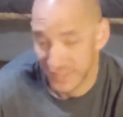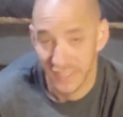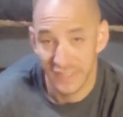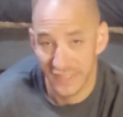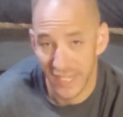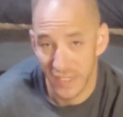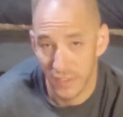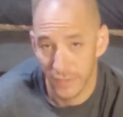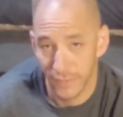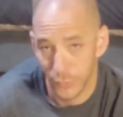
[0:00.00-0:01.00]
is contained
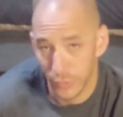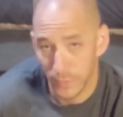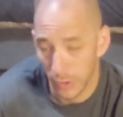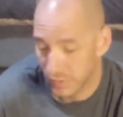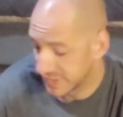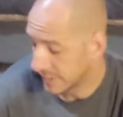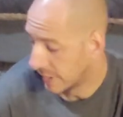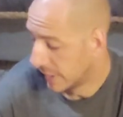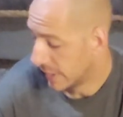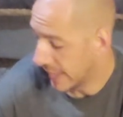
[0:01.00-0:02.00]
of 3 parts.
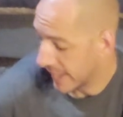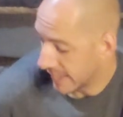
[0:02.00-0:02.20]
I